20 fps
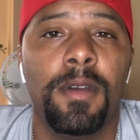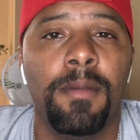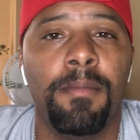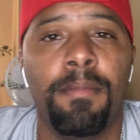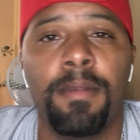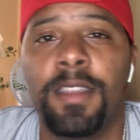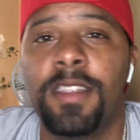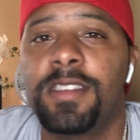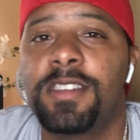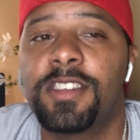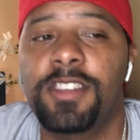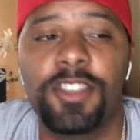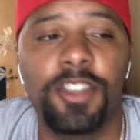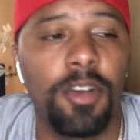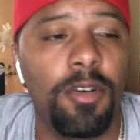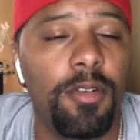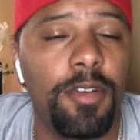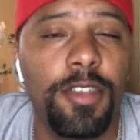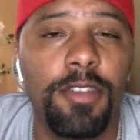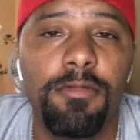but it's
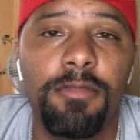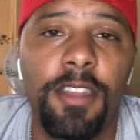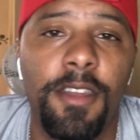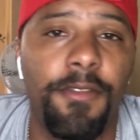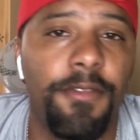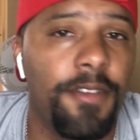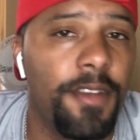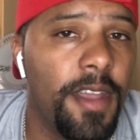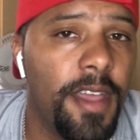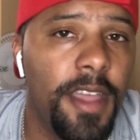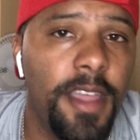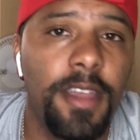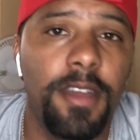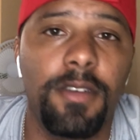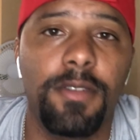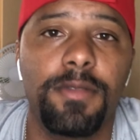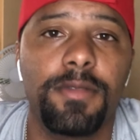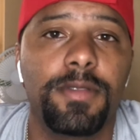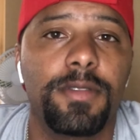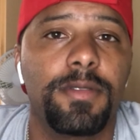showing you different
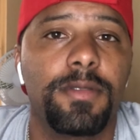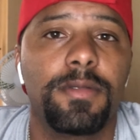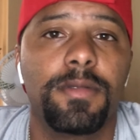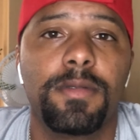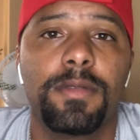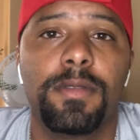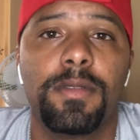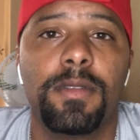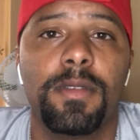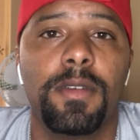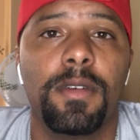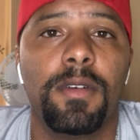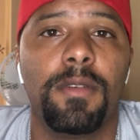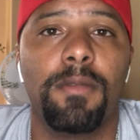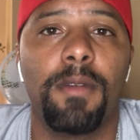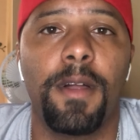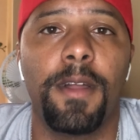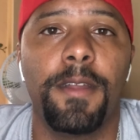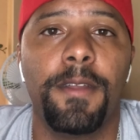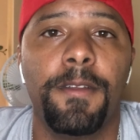angles,
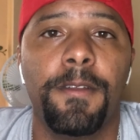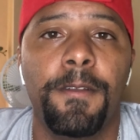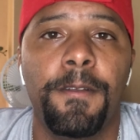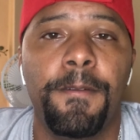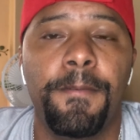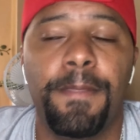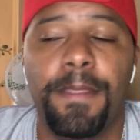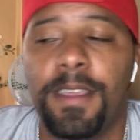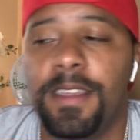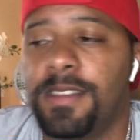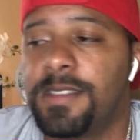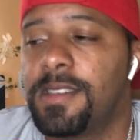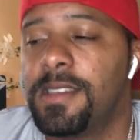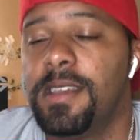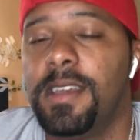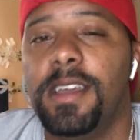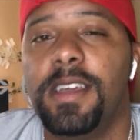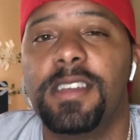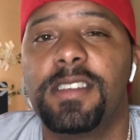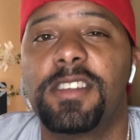right? It's,
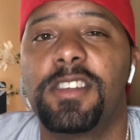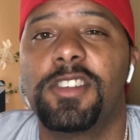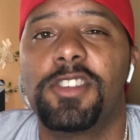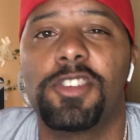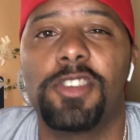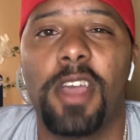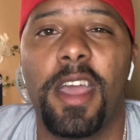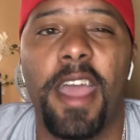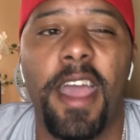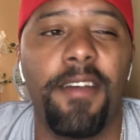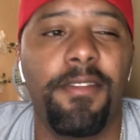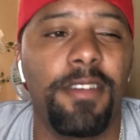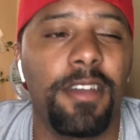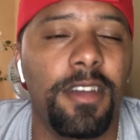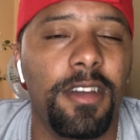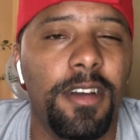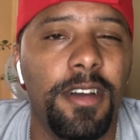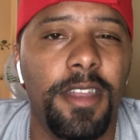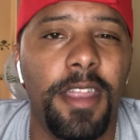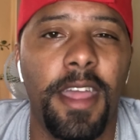it's having
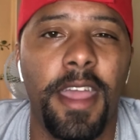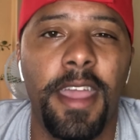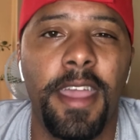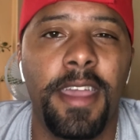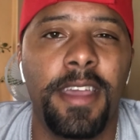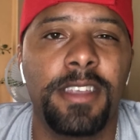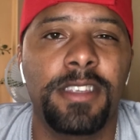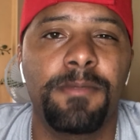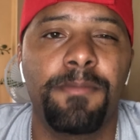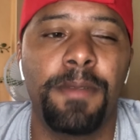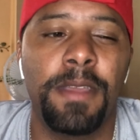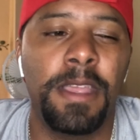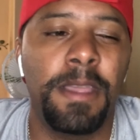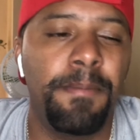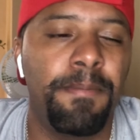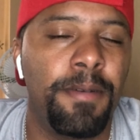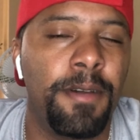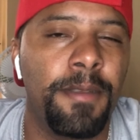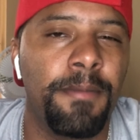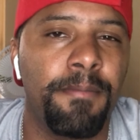good hand
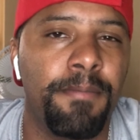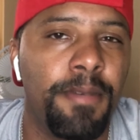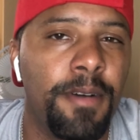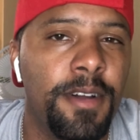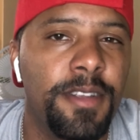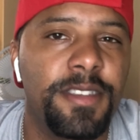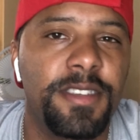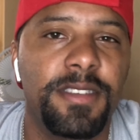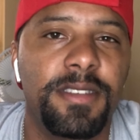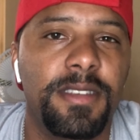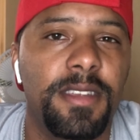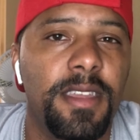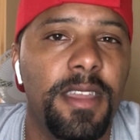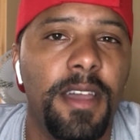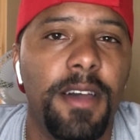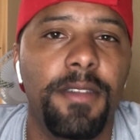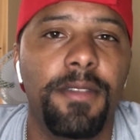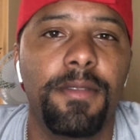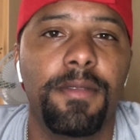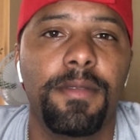speed, putting punches
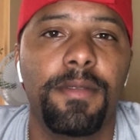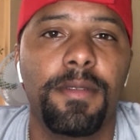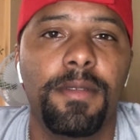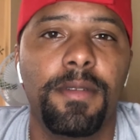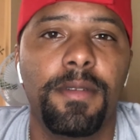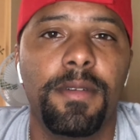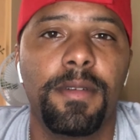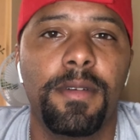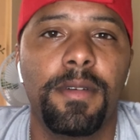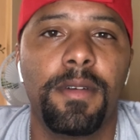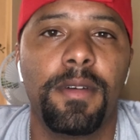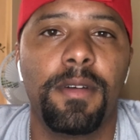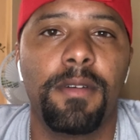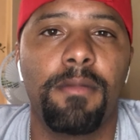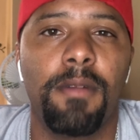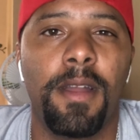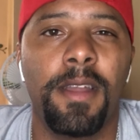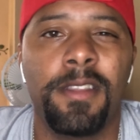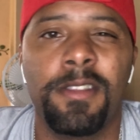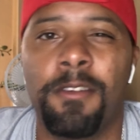together,
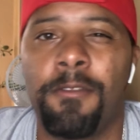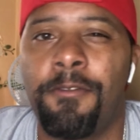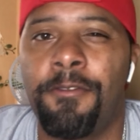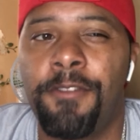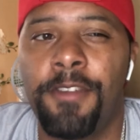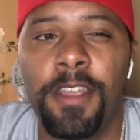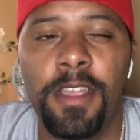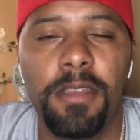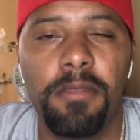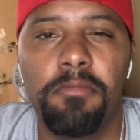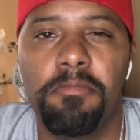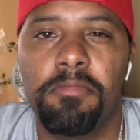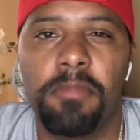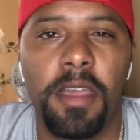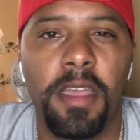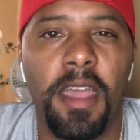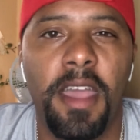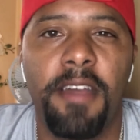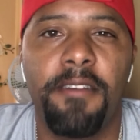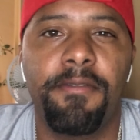right? The feet,
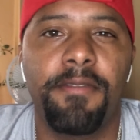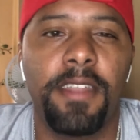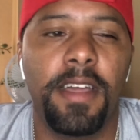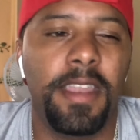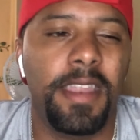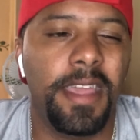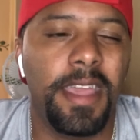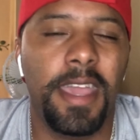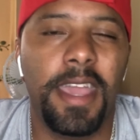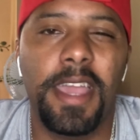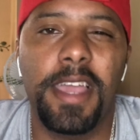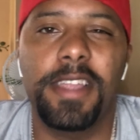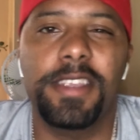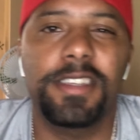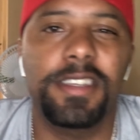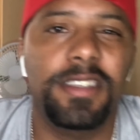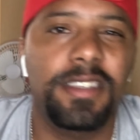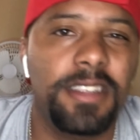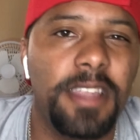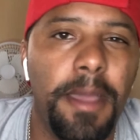they athletic. He ain't
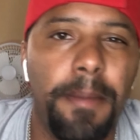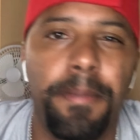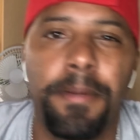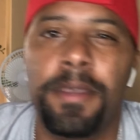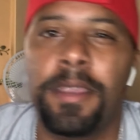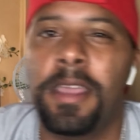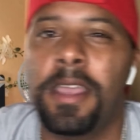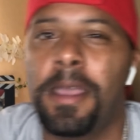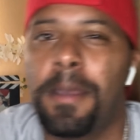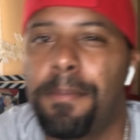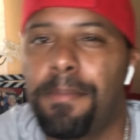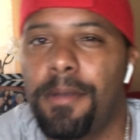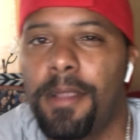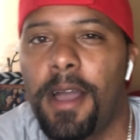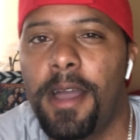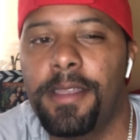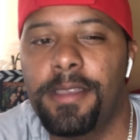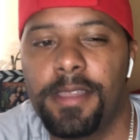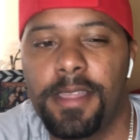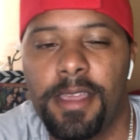just stepping in,
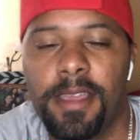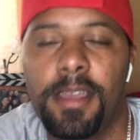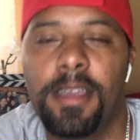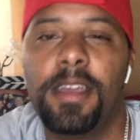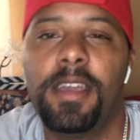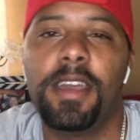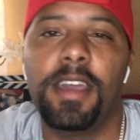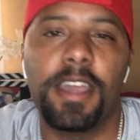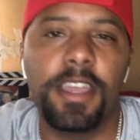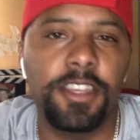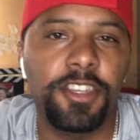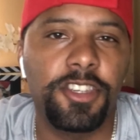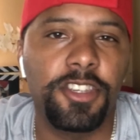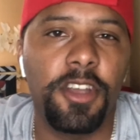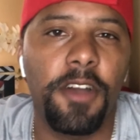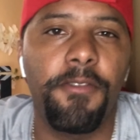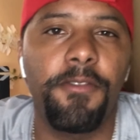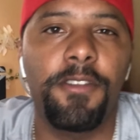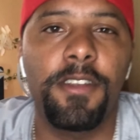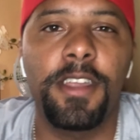plotting in. He's
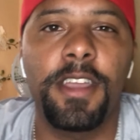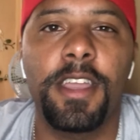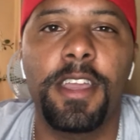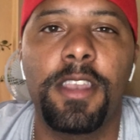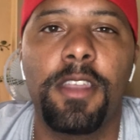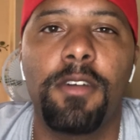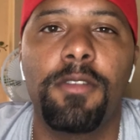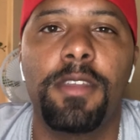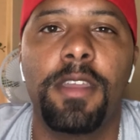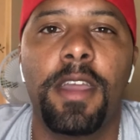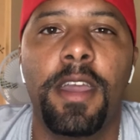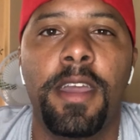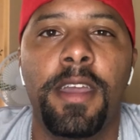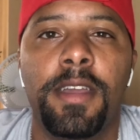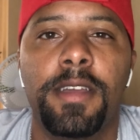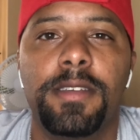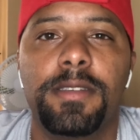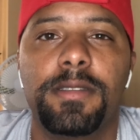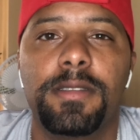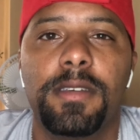shuffling on your
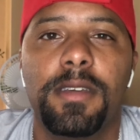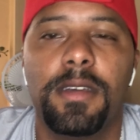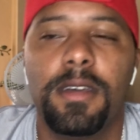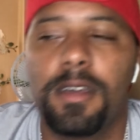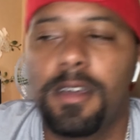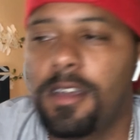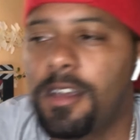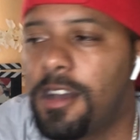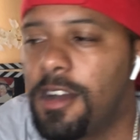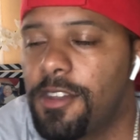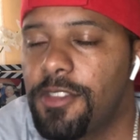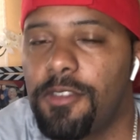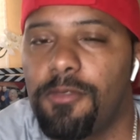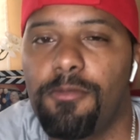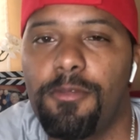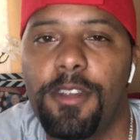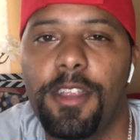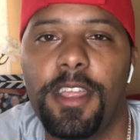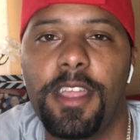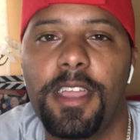ass, cut the
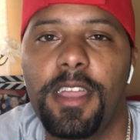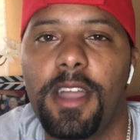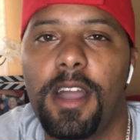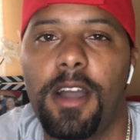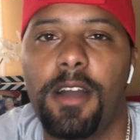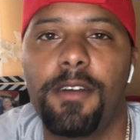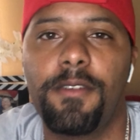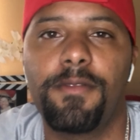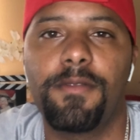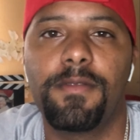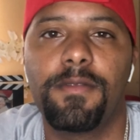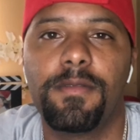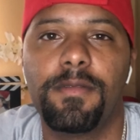ring off,